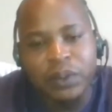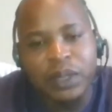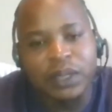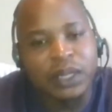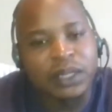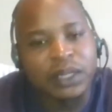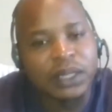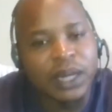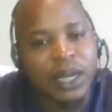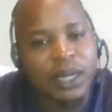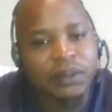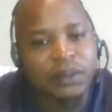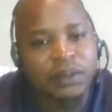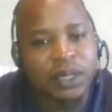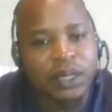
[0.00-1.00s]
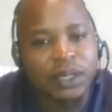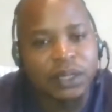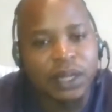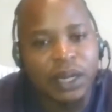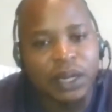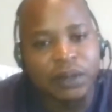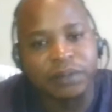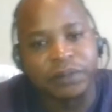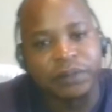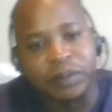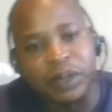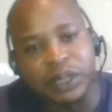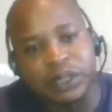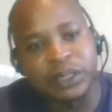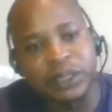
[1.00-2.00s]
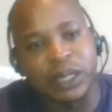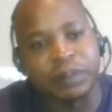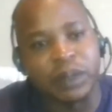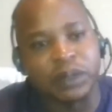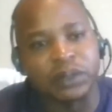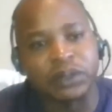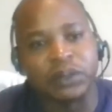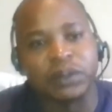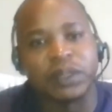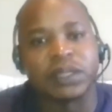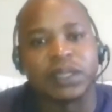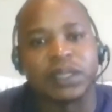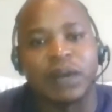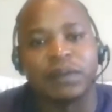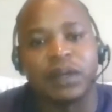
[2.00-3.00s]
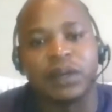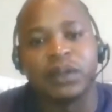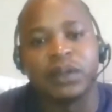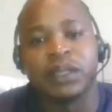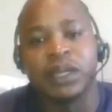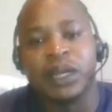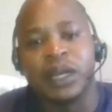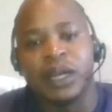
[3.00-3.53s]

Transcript: when they trying to get information about you and stuff, they don't